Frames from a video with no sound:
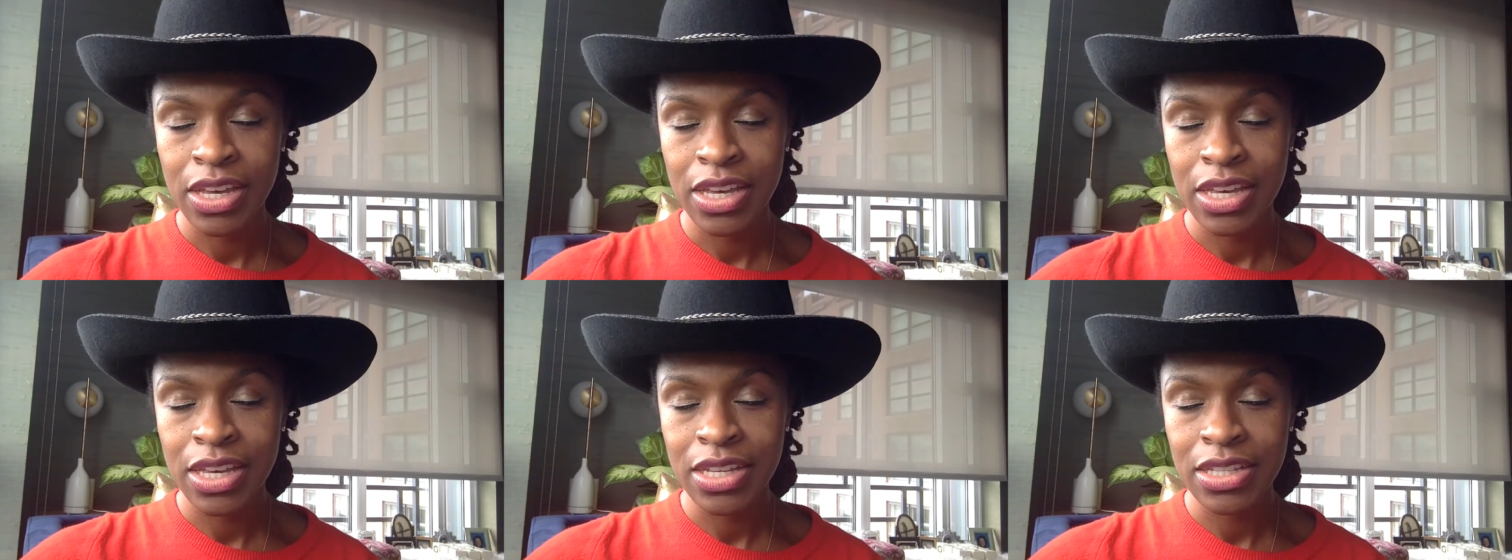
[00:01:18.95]

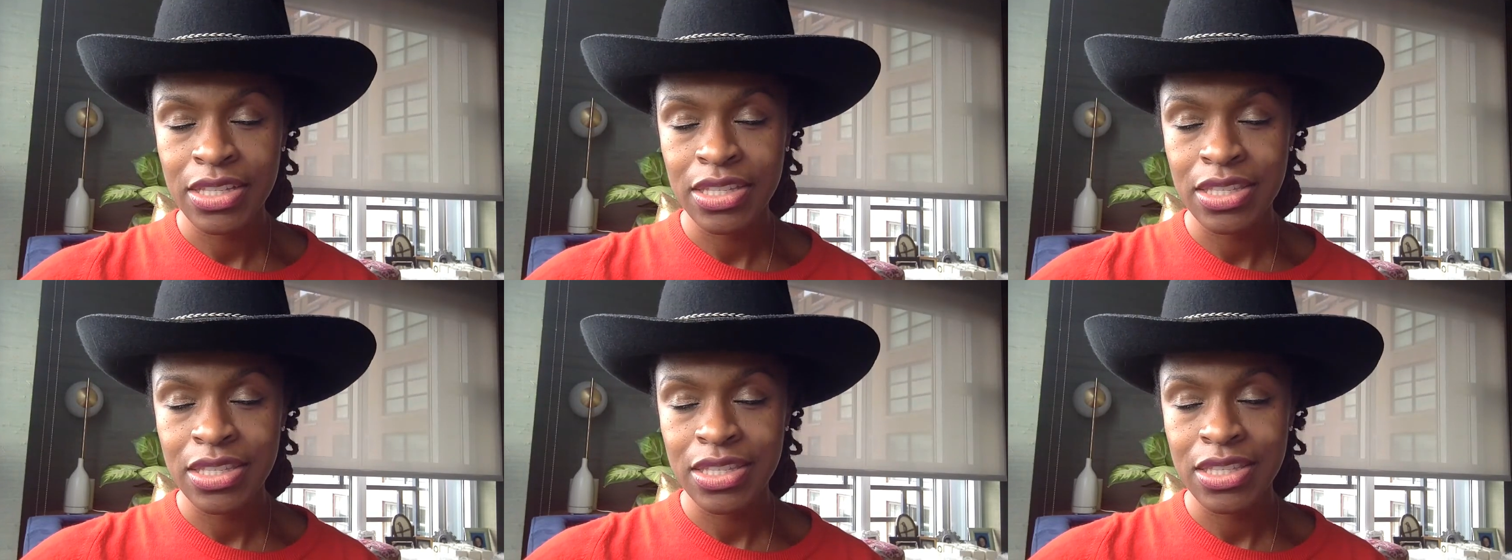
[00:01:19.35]

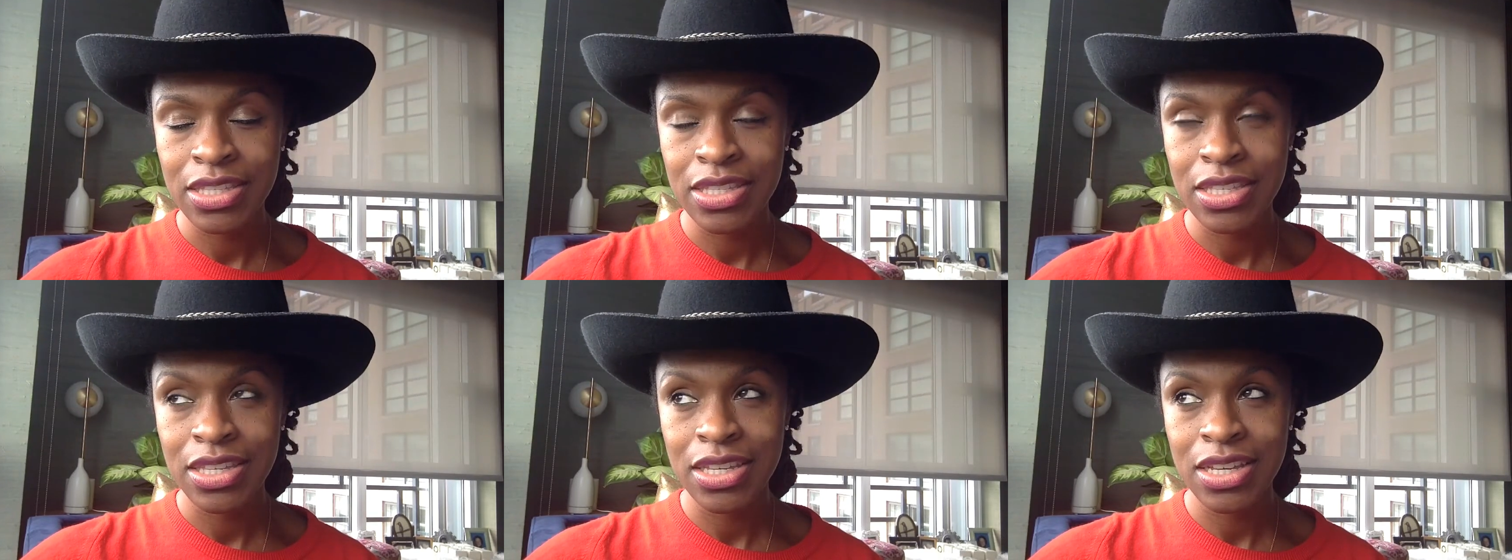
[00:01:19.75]

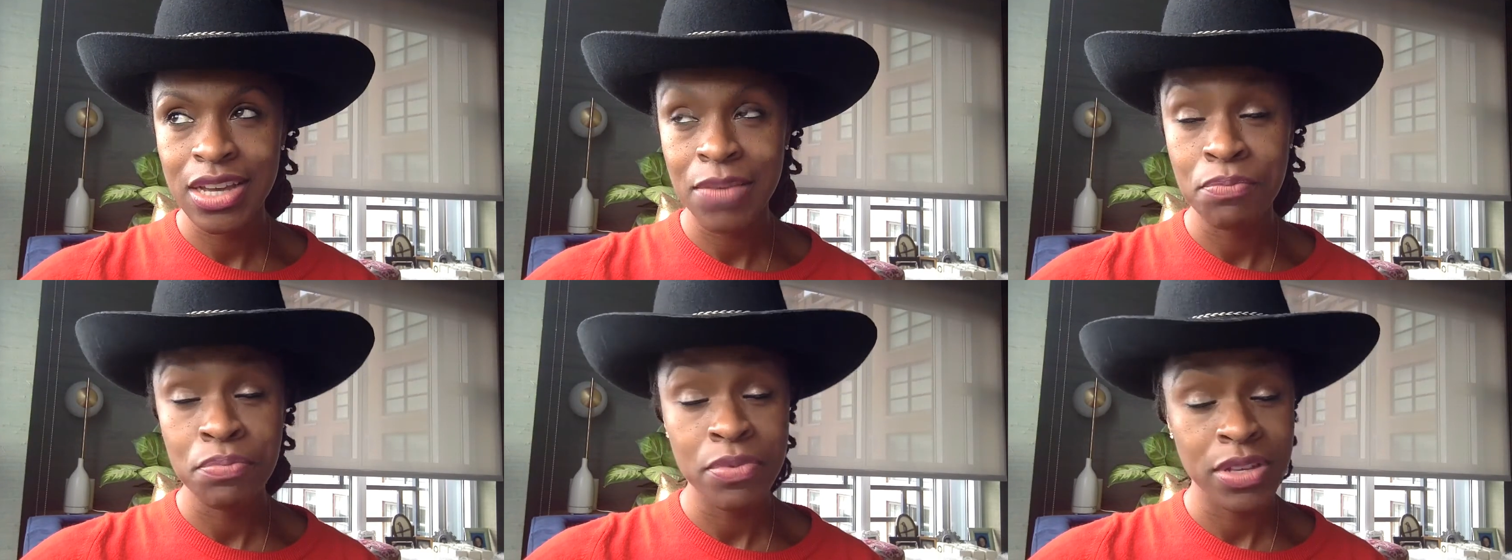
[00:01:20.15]
it's
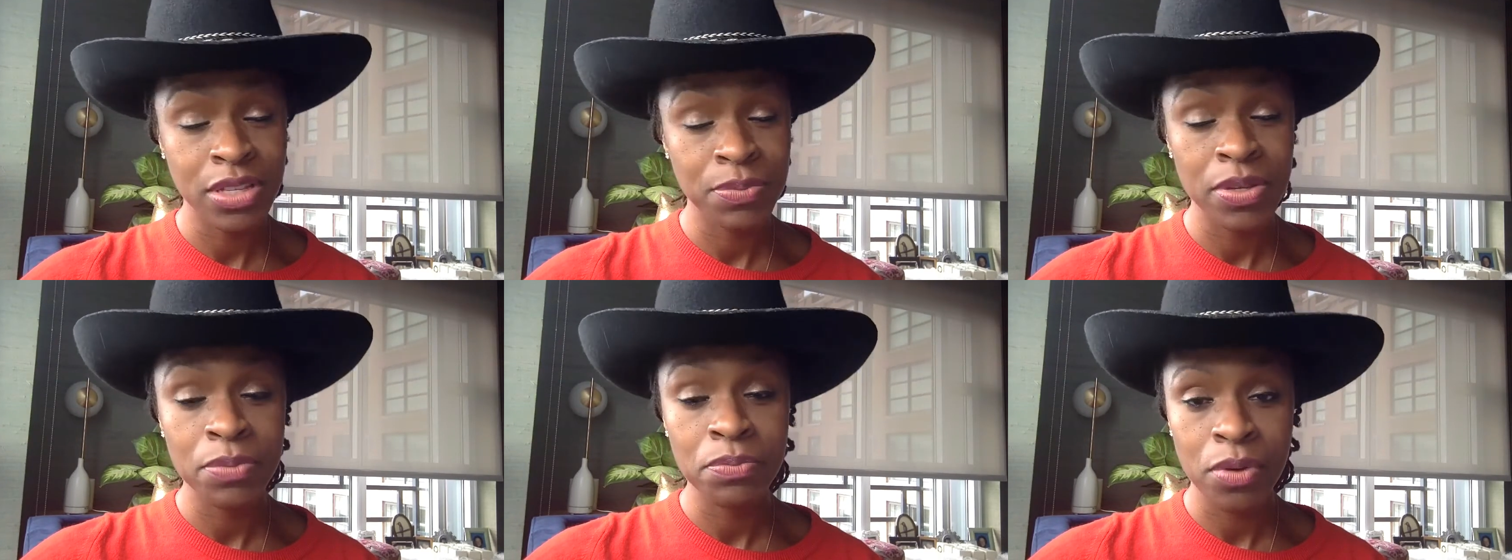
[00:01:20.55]

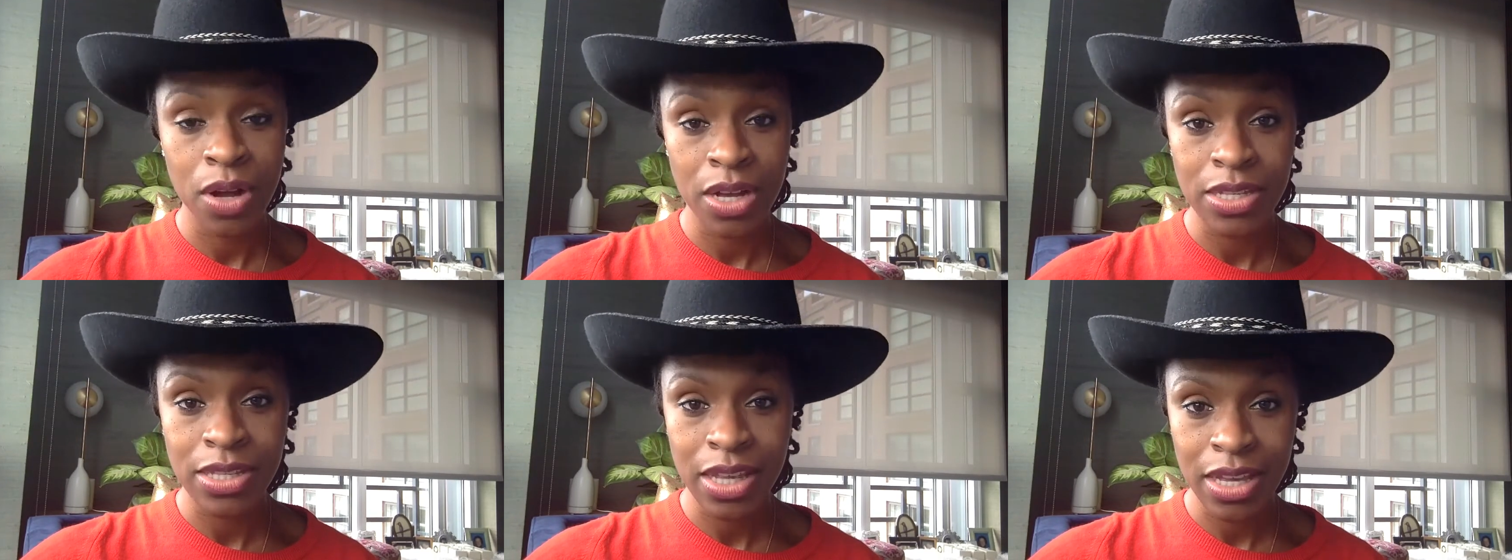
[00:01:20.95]
been a
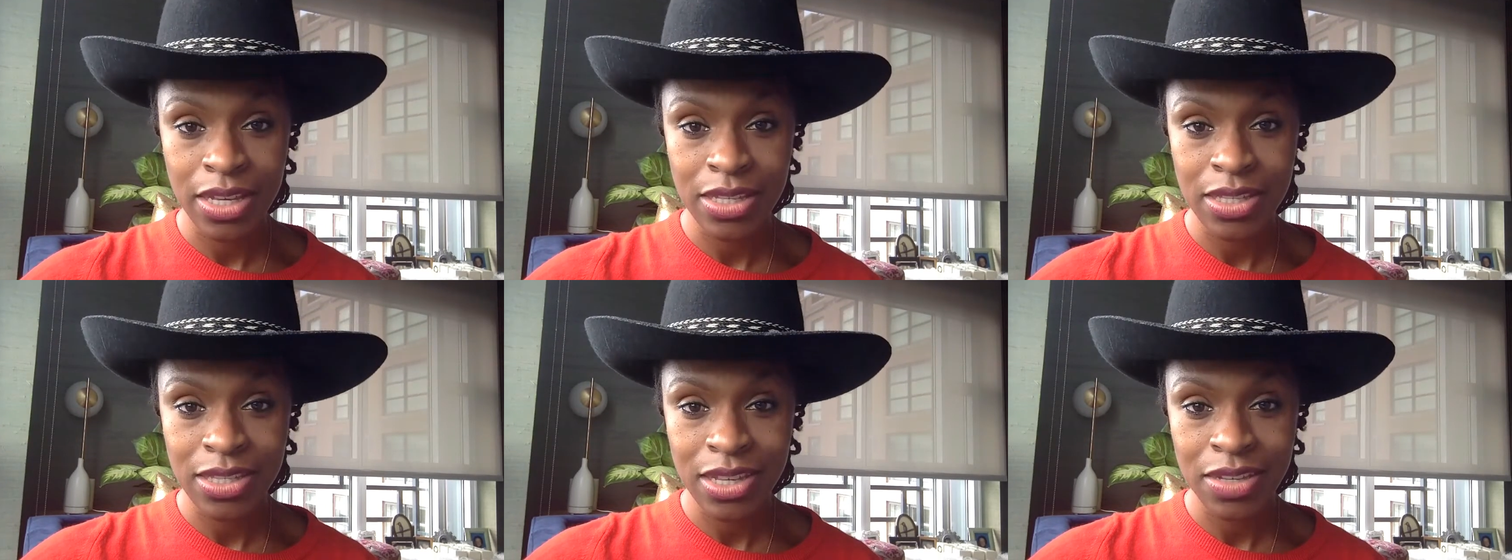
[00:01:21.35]
process.